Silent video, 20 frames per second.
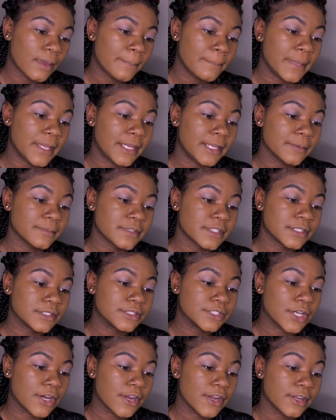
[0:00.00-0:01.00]
Medium to
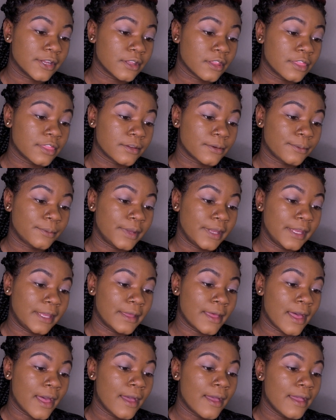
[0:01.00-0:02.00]
dark
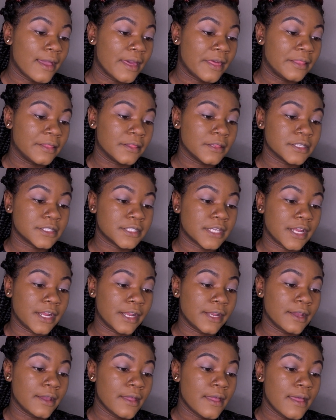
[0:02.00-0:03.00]
3 in the shade